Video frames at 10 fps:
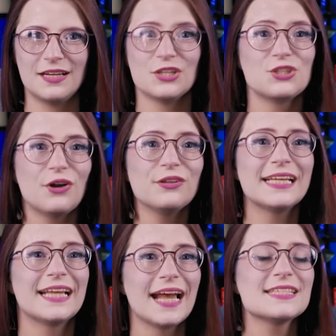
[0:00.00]
Charlie
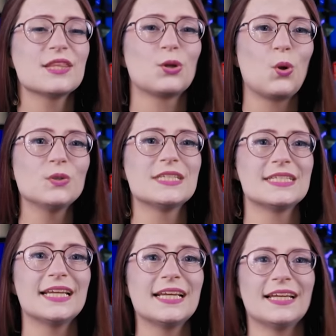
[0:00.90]
gets the golden
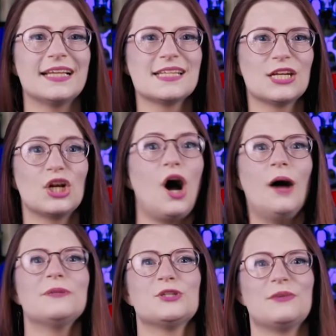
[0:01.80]
ticket like it's an
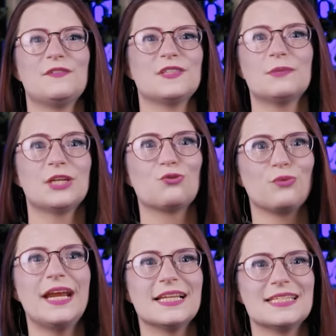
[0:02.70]
accomplishment of something
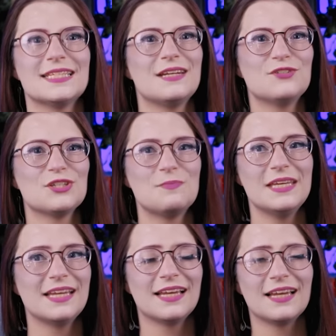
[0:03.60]
great instead of just
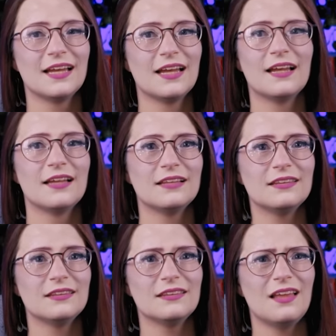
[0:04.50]
being
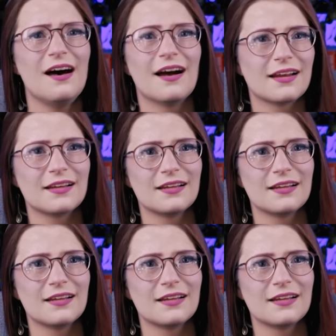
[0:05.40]
luck.